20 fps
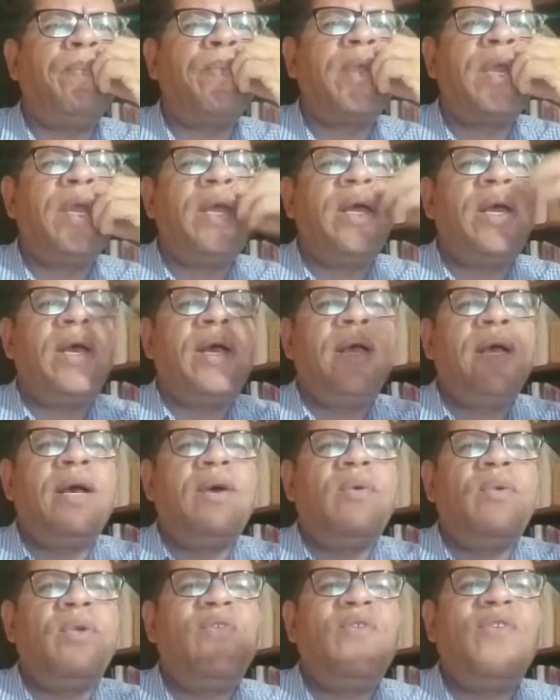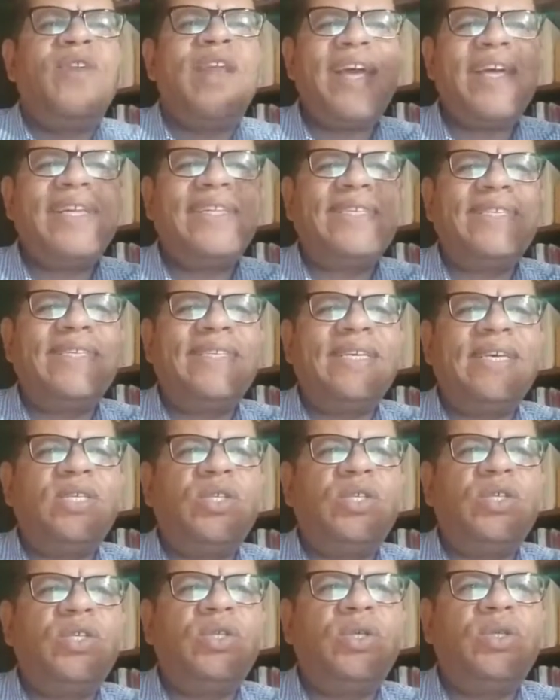reflects a
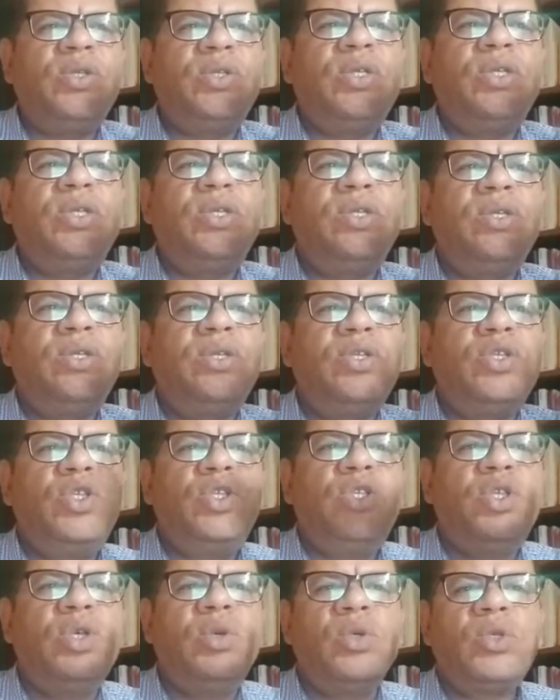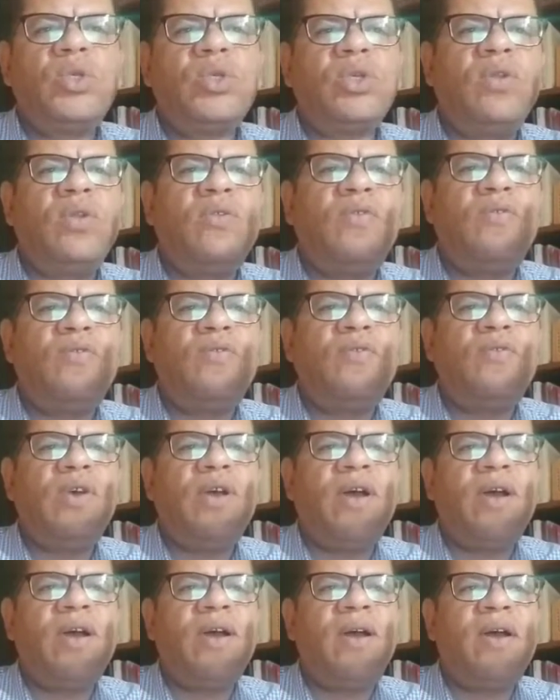certain social
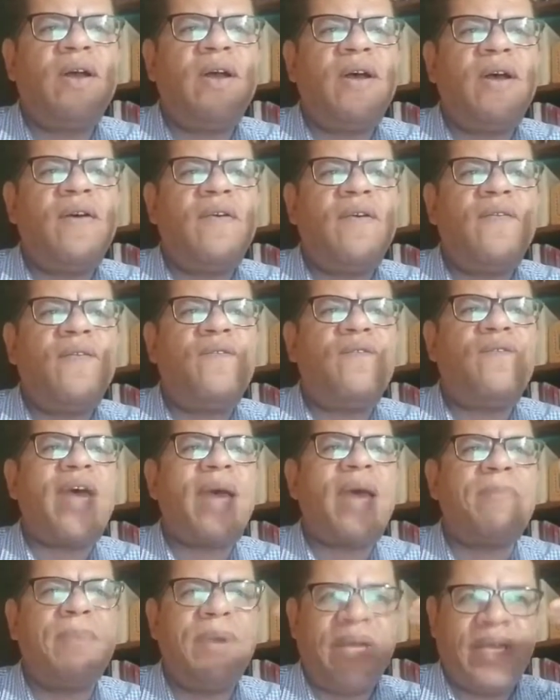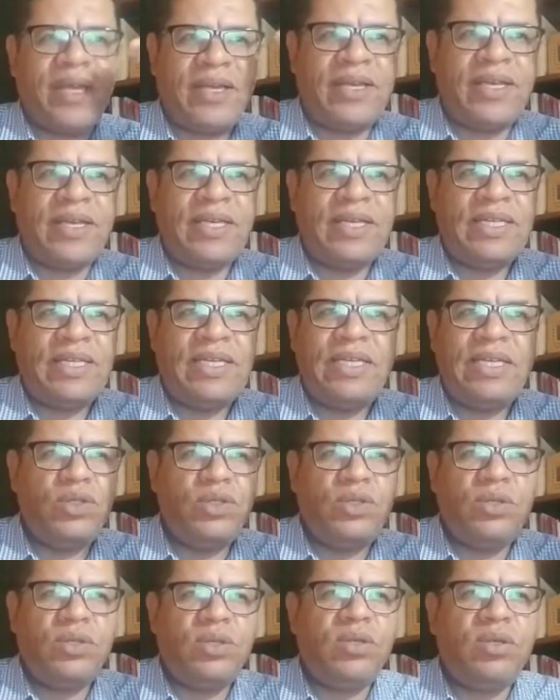fabric in a certain
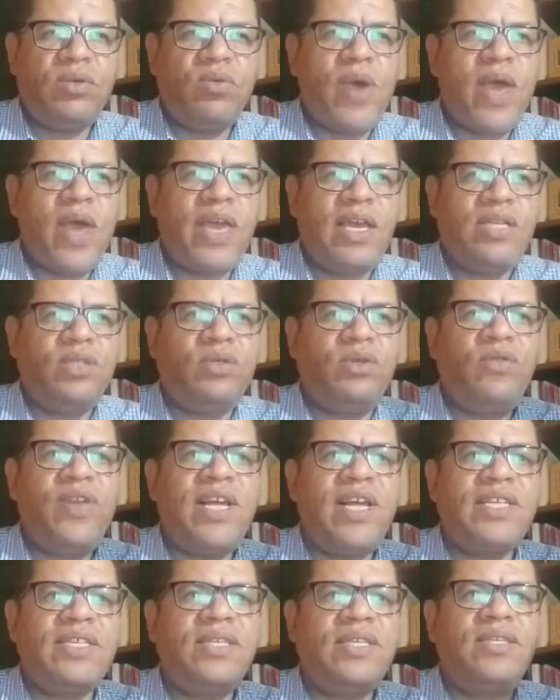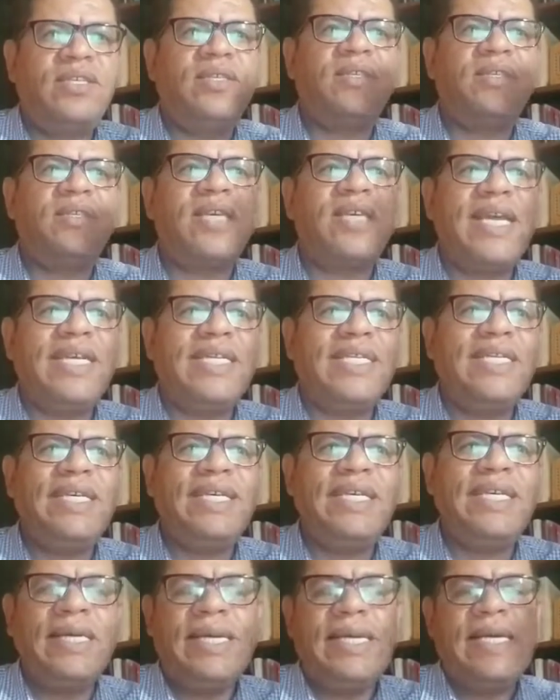way. It reflects a society
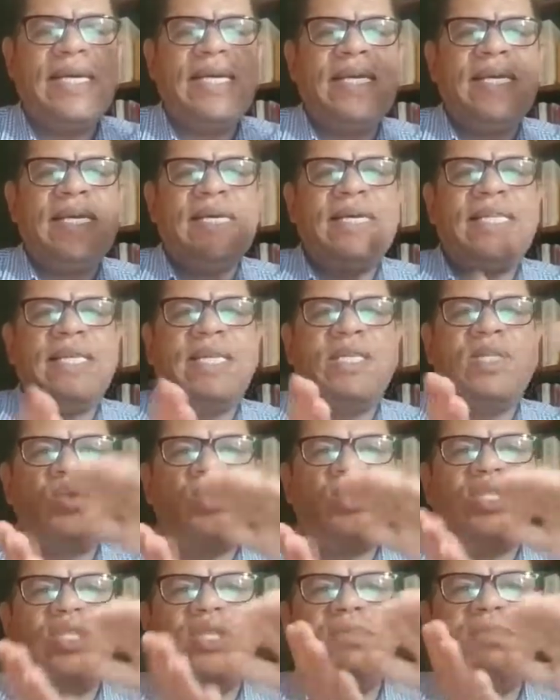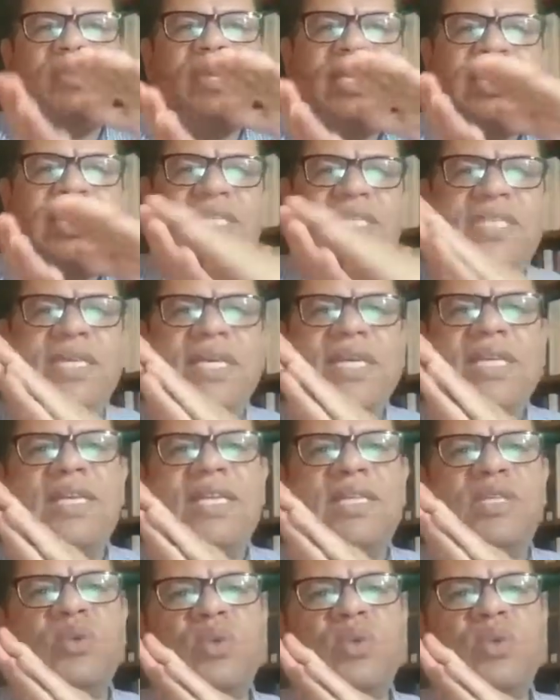that was split and that was